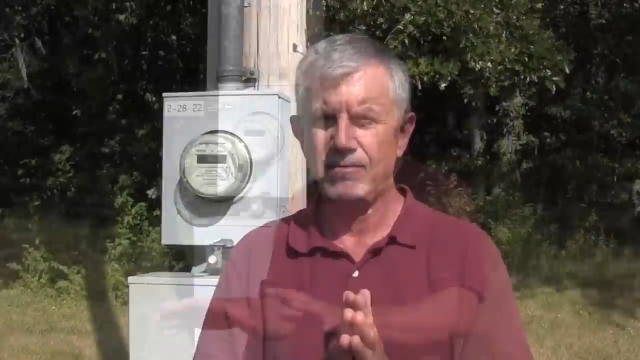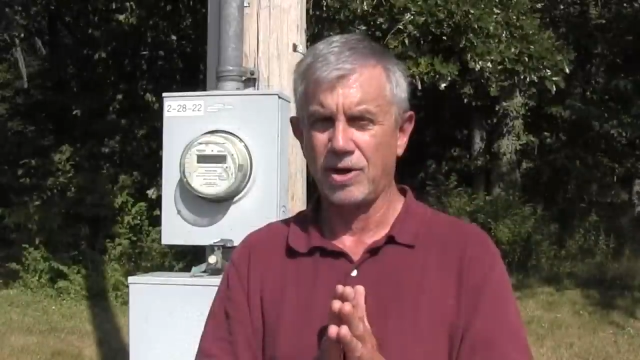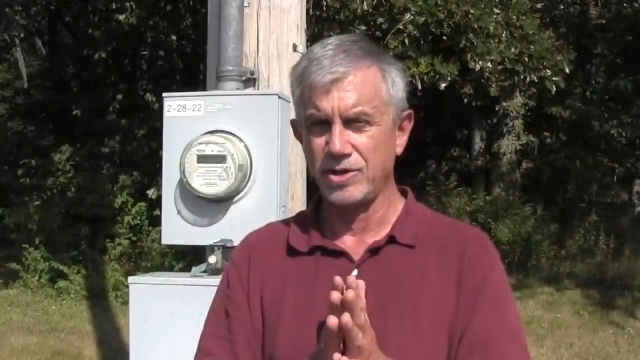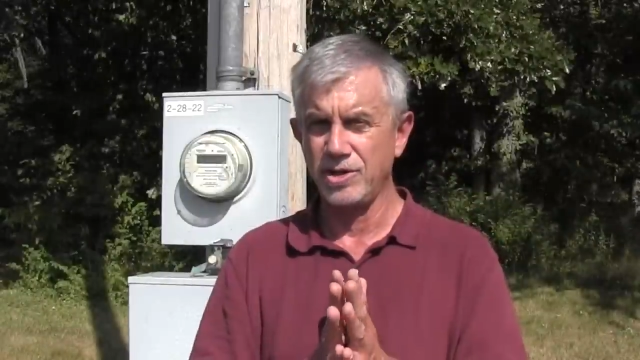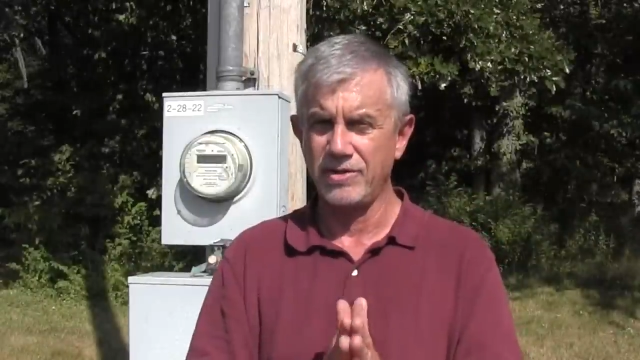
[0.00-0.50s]

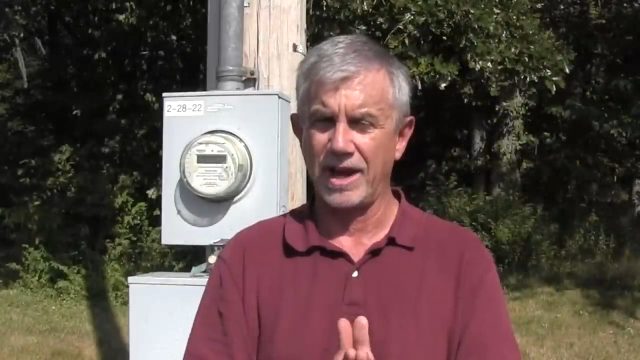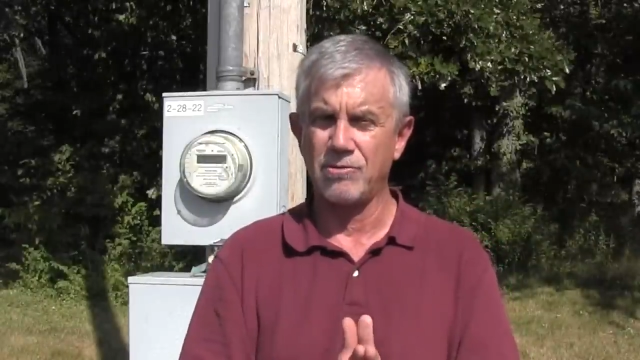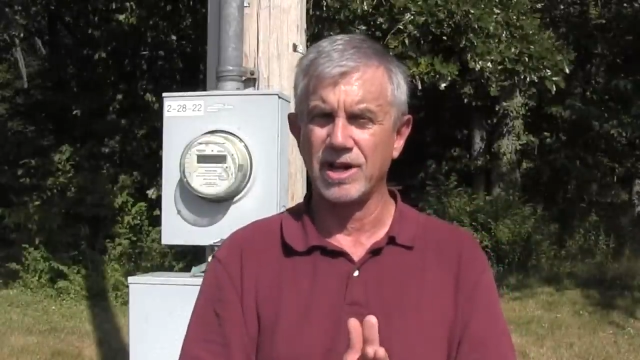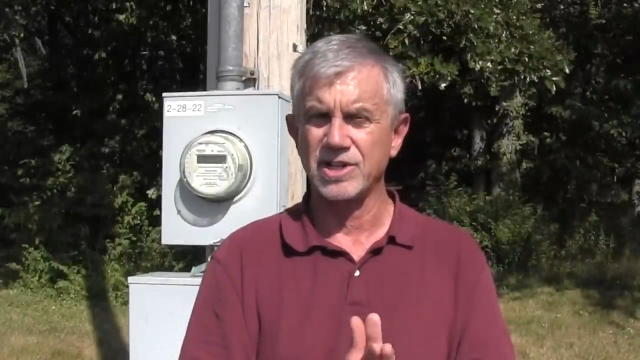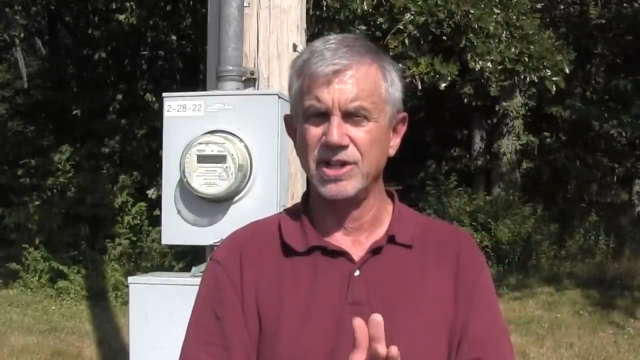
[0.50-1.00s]
Part two of
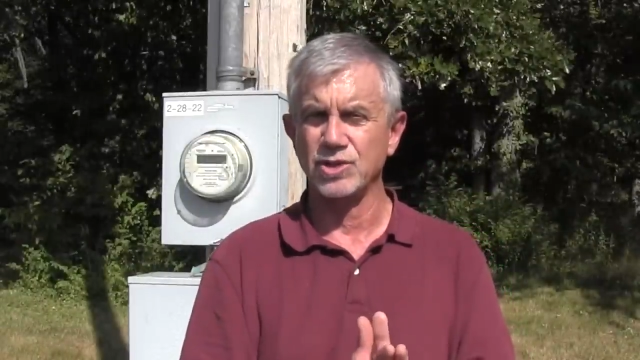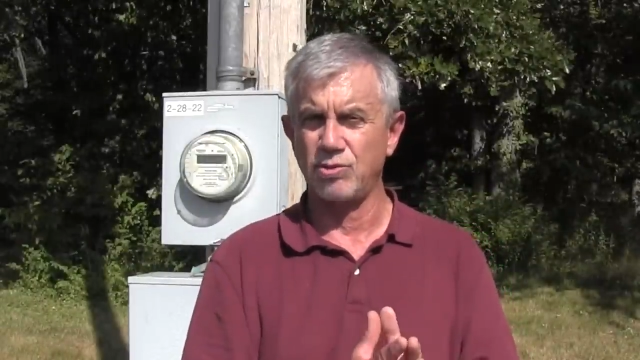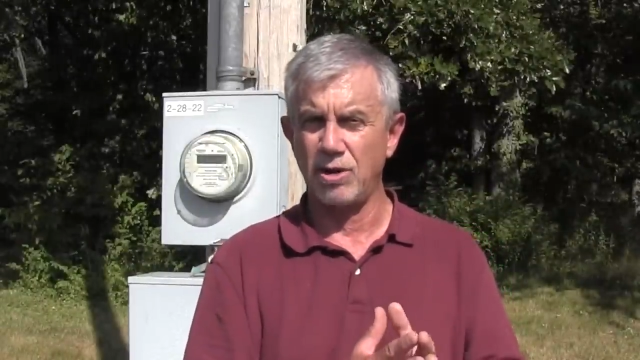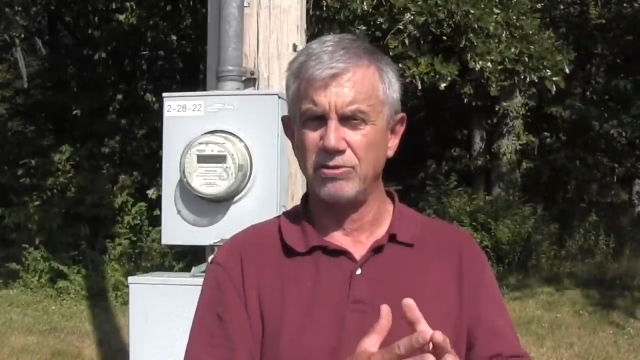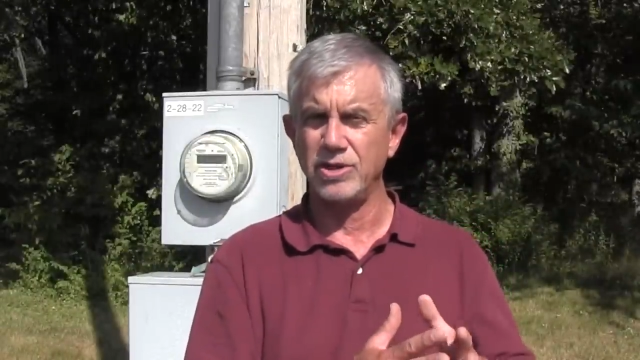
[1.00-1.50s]
that question
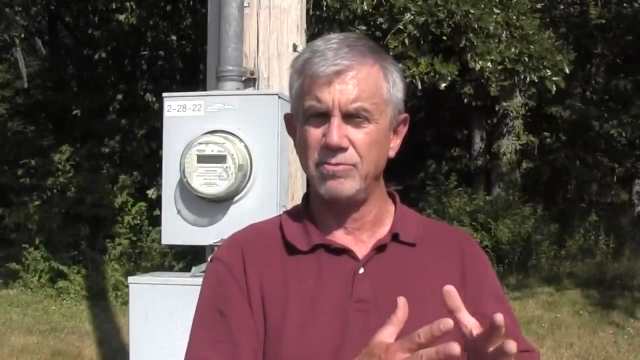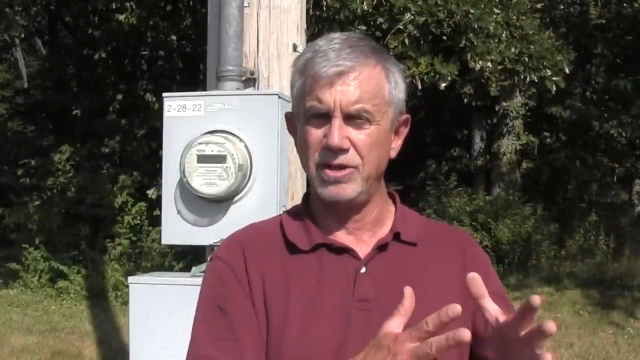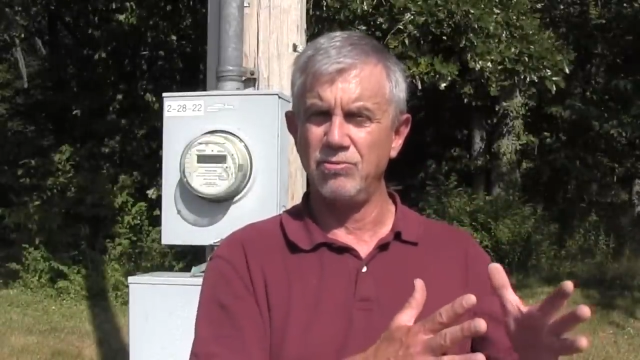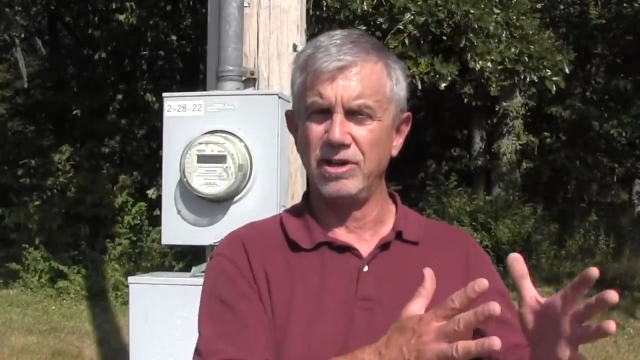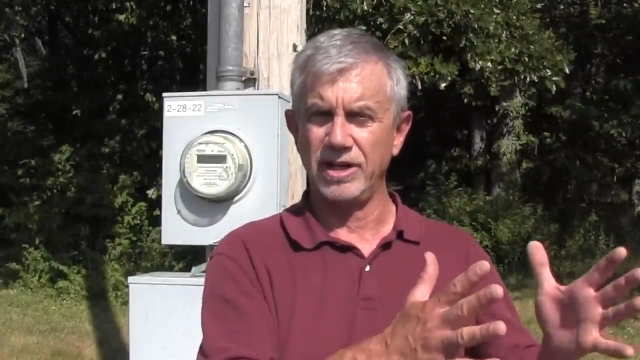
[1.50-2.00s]
is what would you
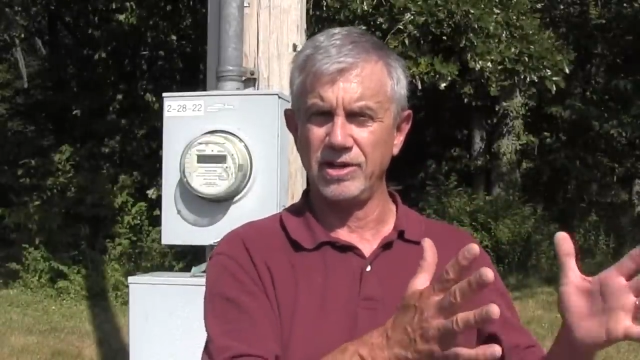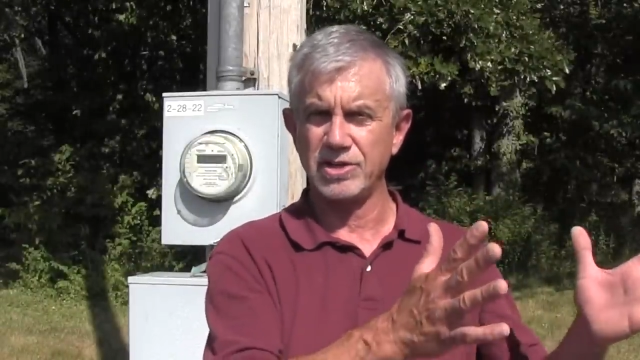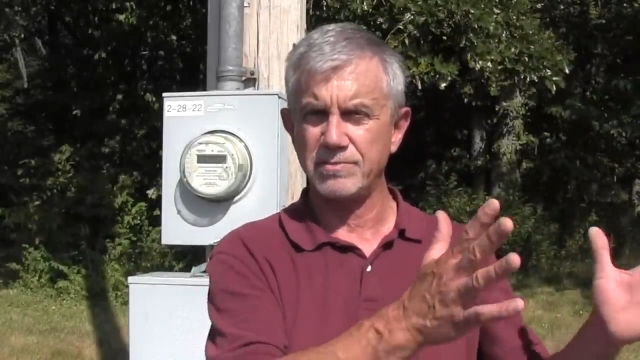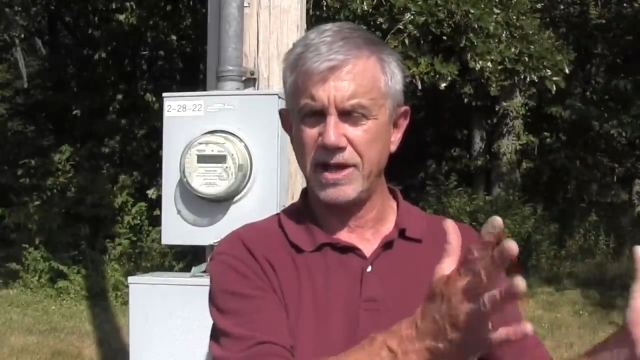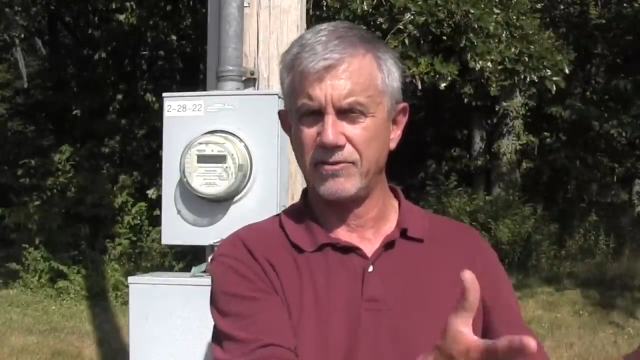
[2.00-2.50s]
be willing
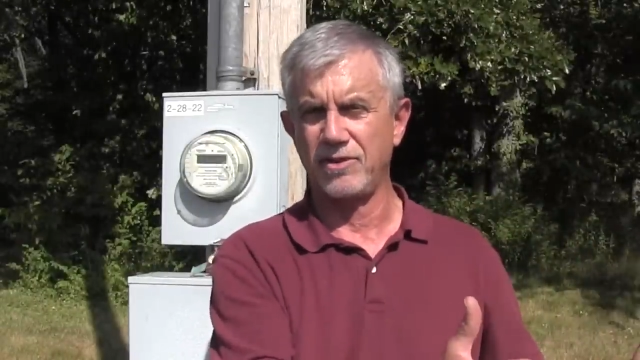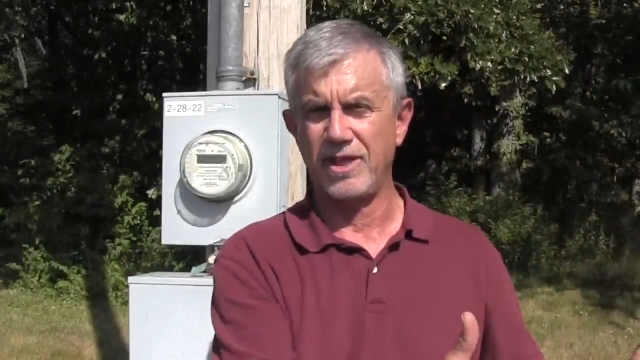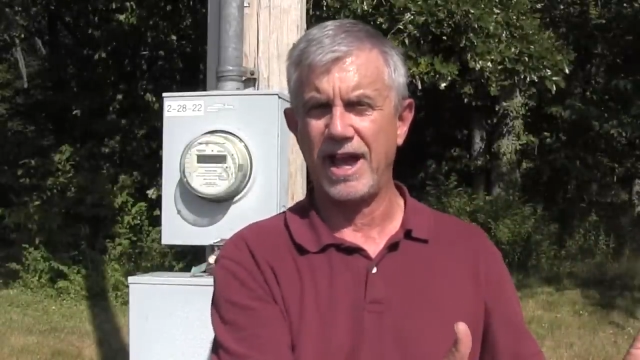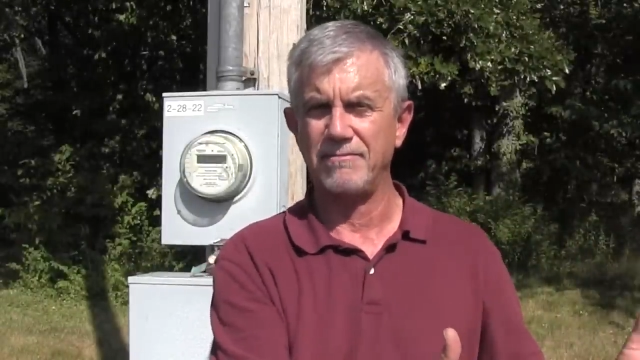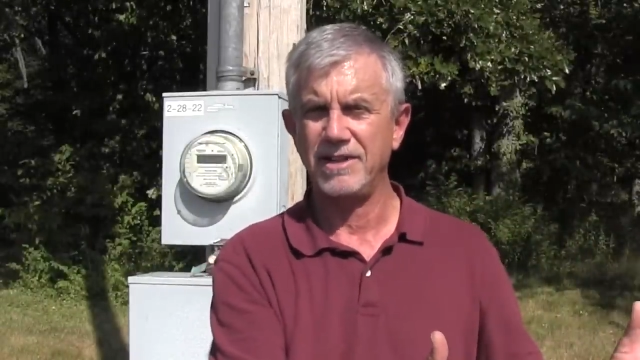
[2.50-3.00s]
to spend for
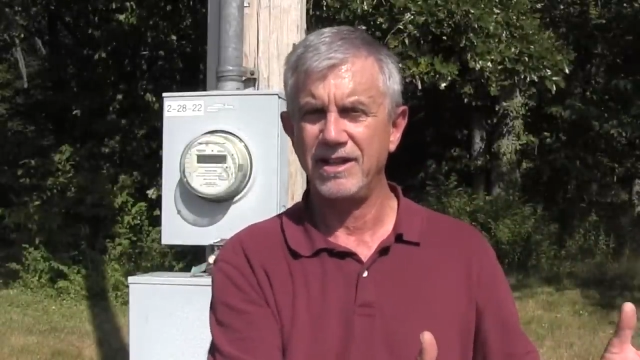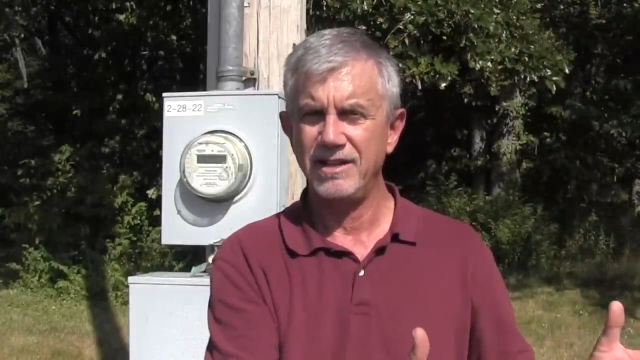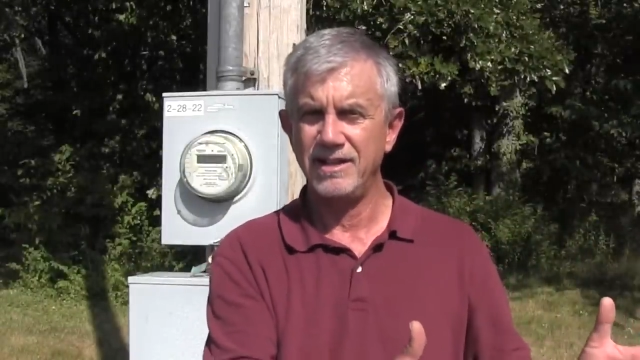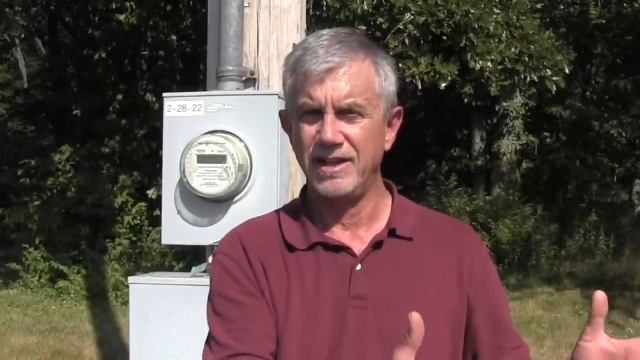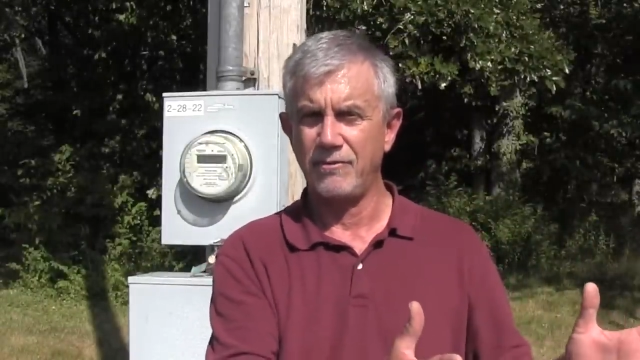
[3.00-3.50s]
that?
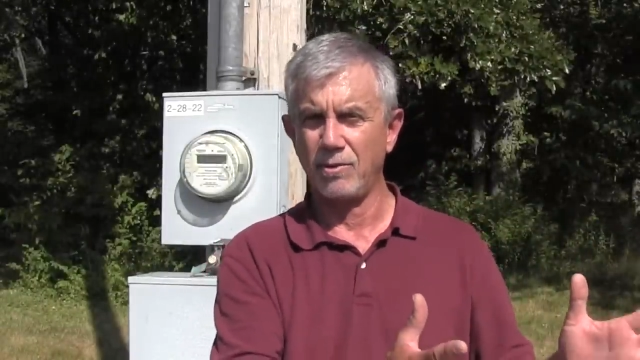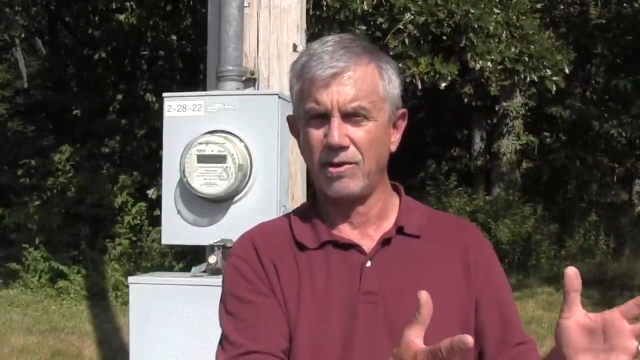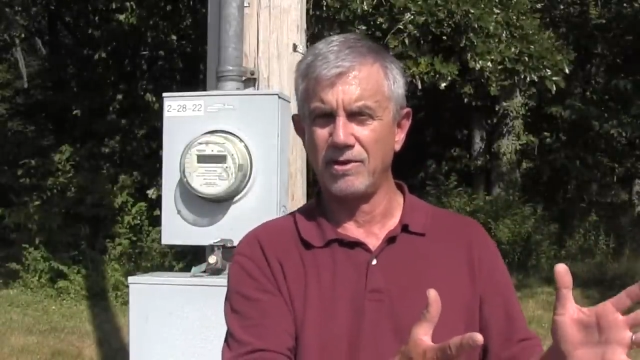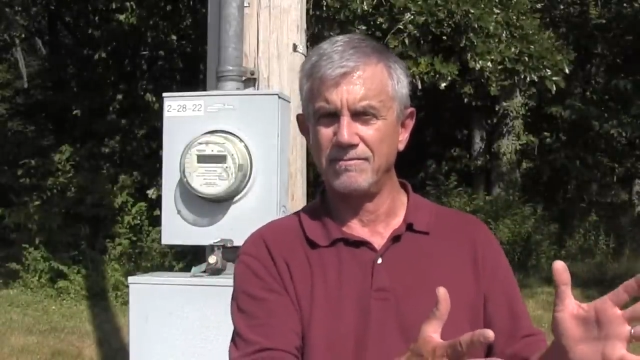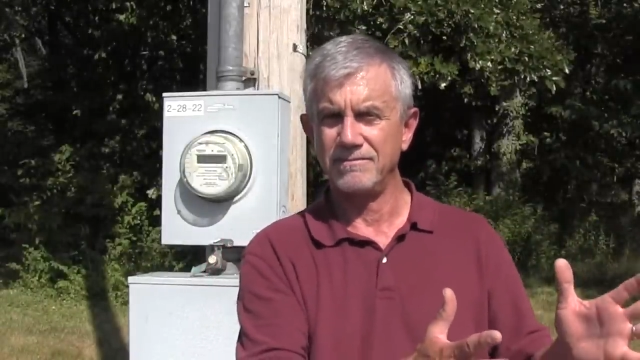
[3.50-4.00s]
If it
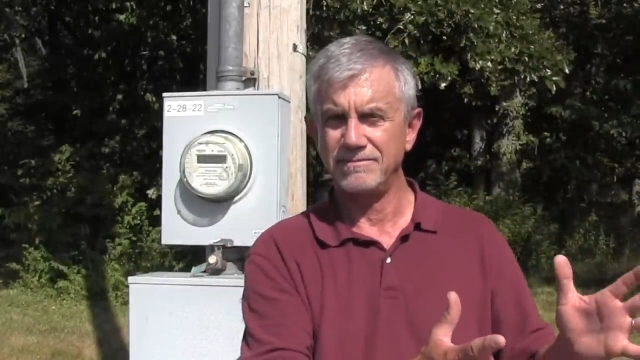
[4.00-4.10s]
were